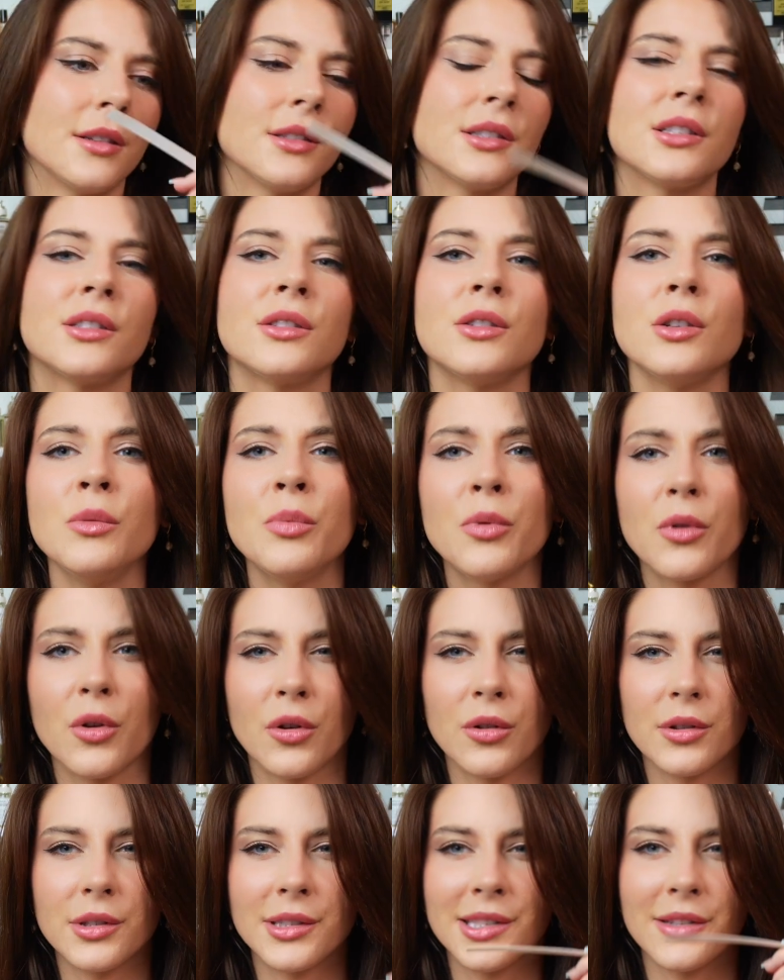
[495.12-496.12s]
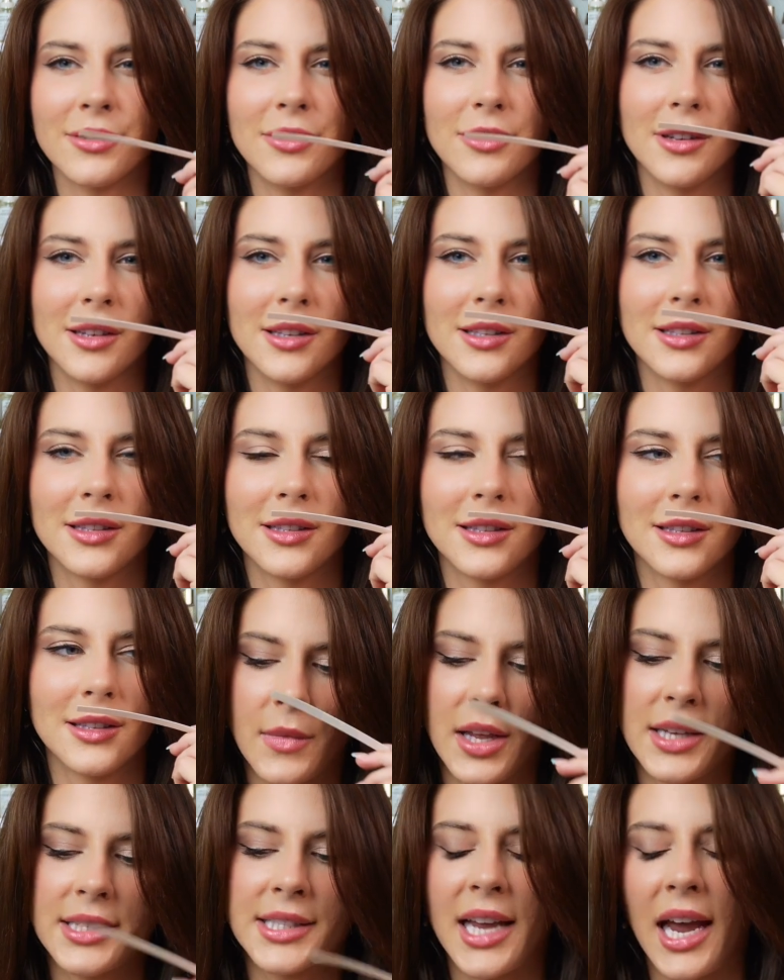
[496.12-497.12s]
super old school.
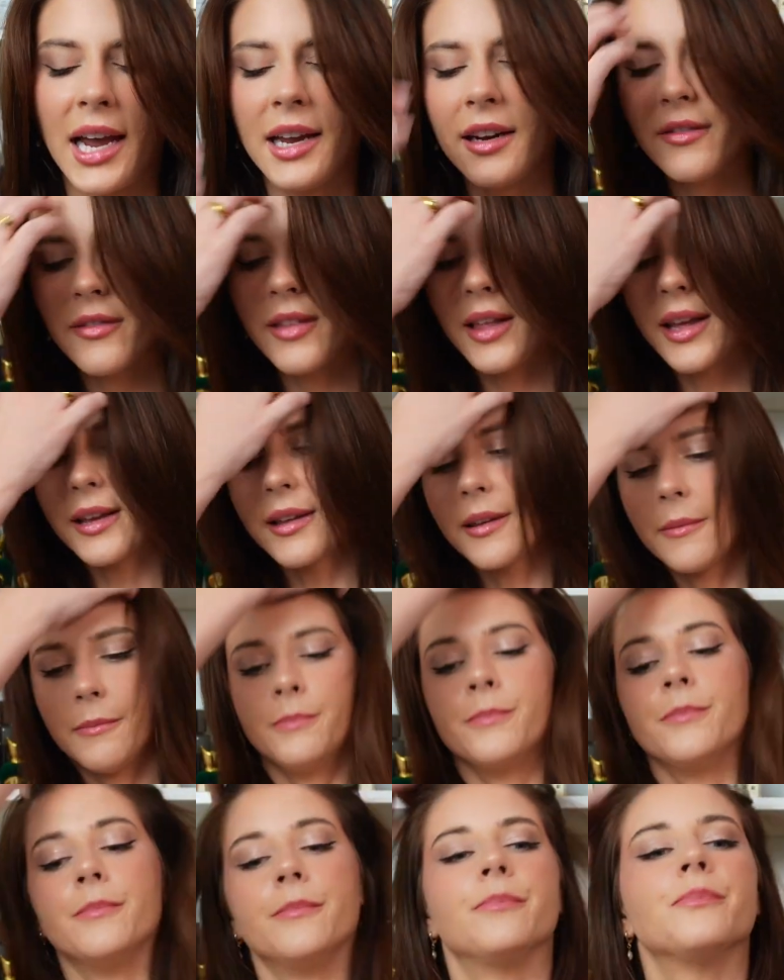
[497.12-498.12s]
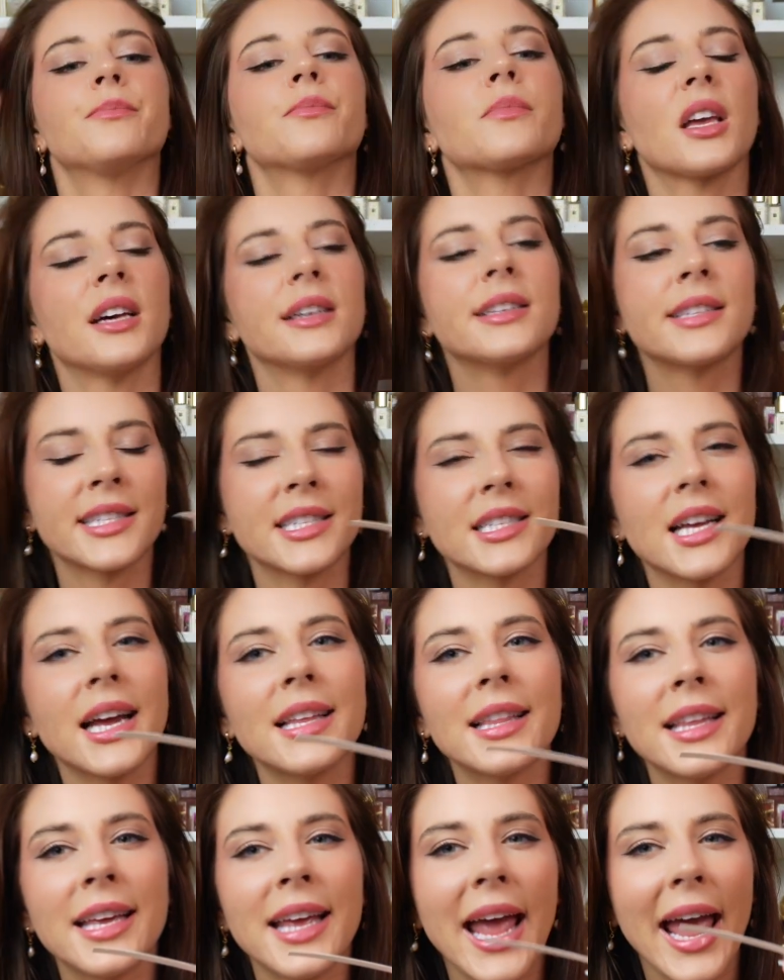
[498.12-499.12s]
It's kind of like a
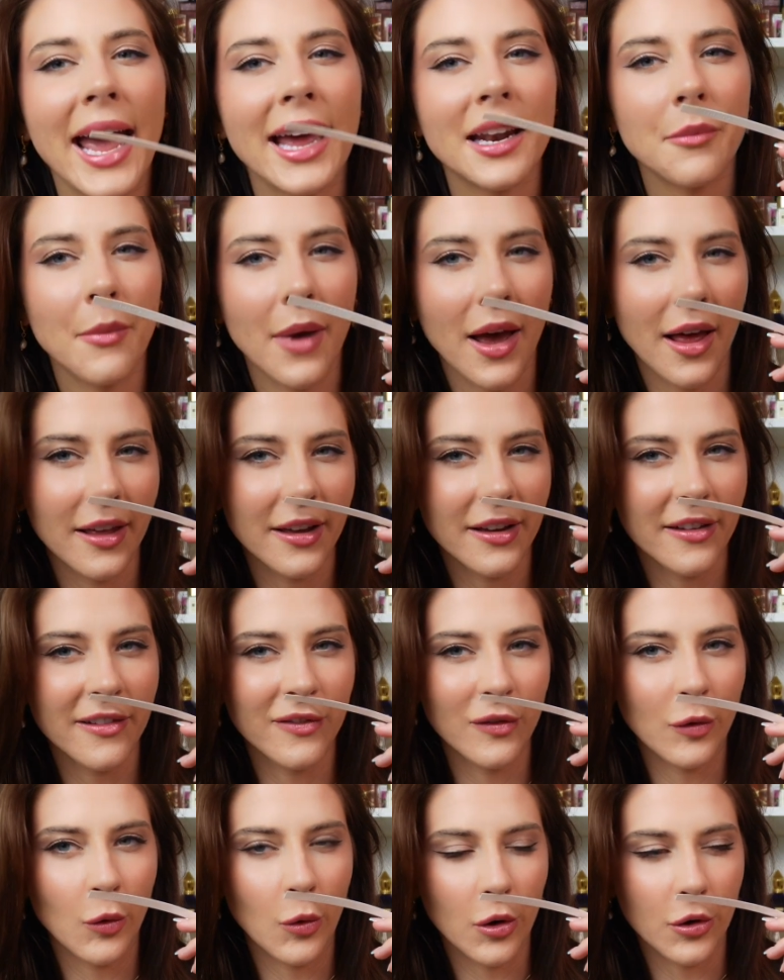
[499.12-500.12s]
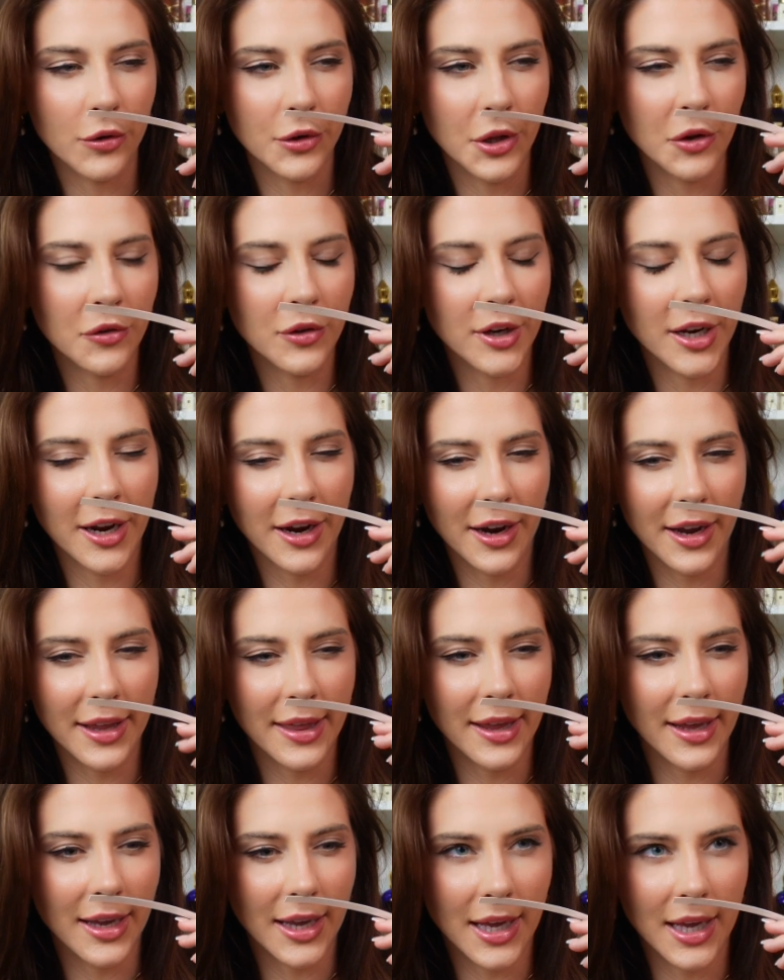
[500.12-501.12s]
slightly animalic floral note in here, I
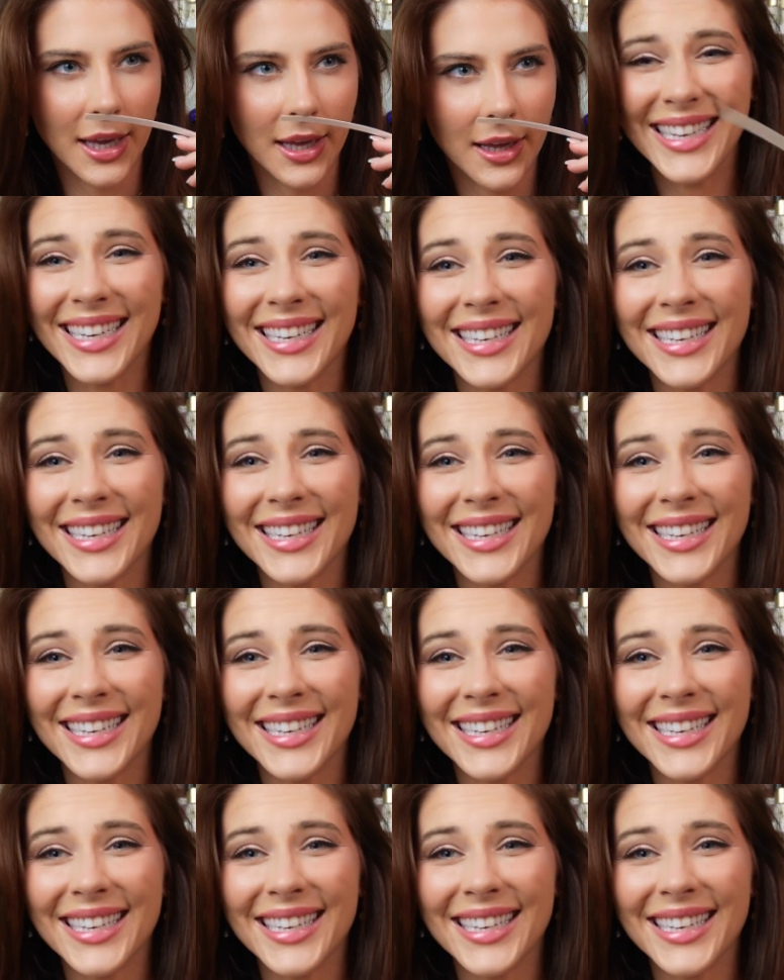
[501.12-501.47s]
think.